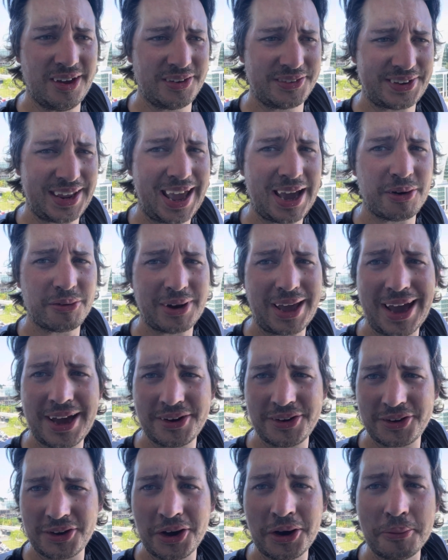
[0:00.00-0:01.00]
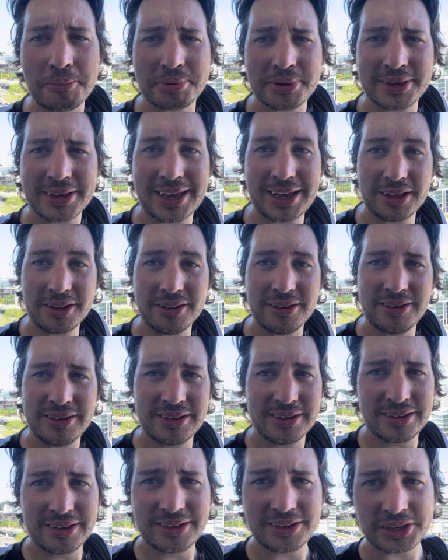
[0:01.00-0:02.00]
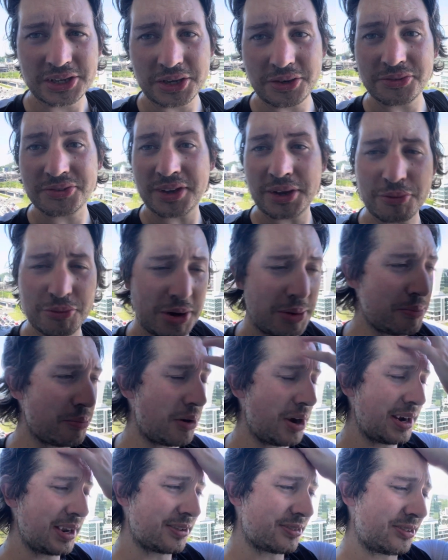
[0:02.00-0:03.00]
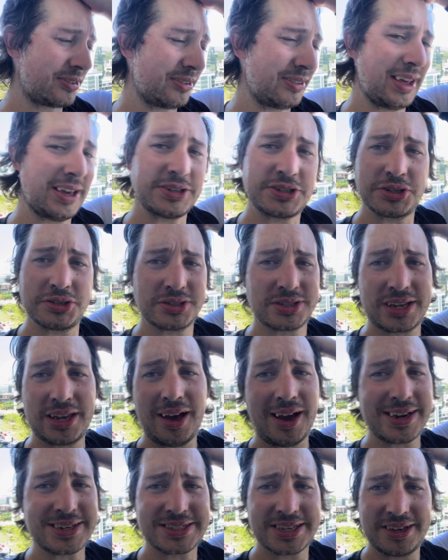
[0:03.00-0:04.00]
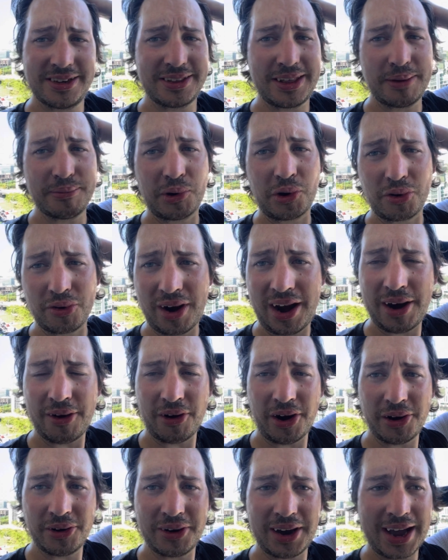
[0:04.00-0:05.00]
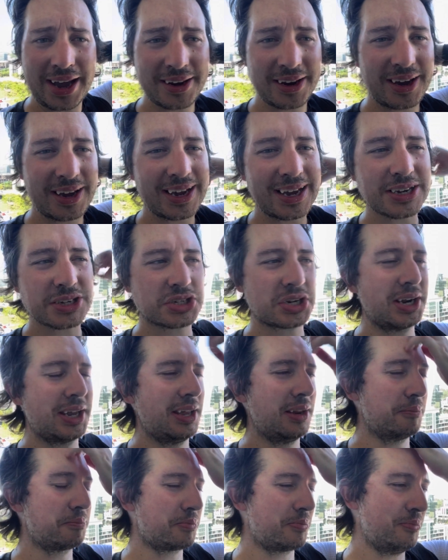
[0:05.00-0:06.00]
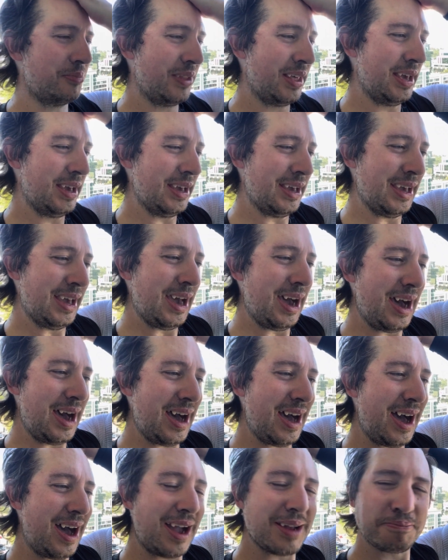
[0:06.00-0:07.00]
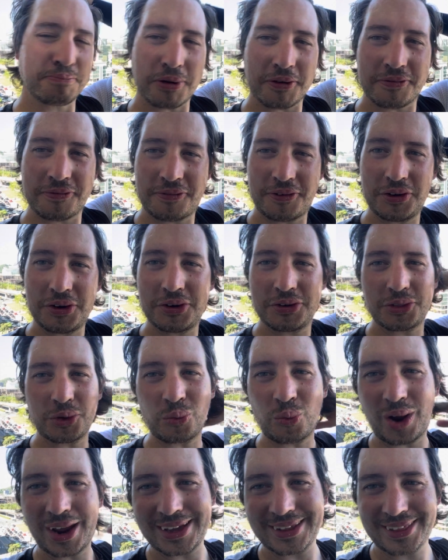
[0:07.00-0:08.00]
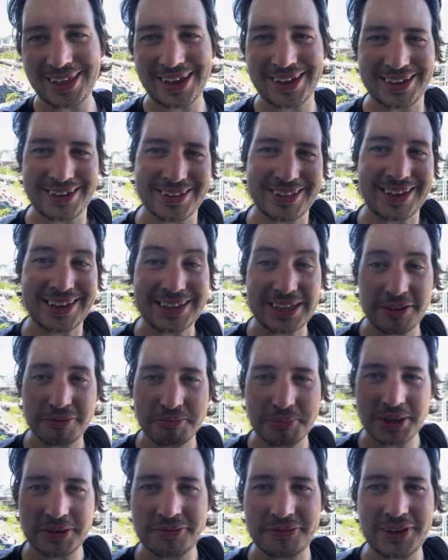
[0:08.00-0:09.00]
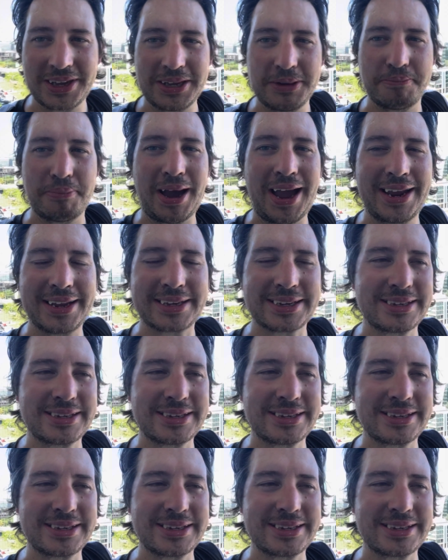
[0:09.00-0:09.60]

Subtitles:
down and uphill using rim brakes. They're just lighter, they're more aero, and I prefer the way they give me feedback,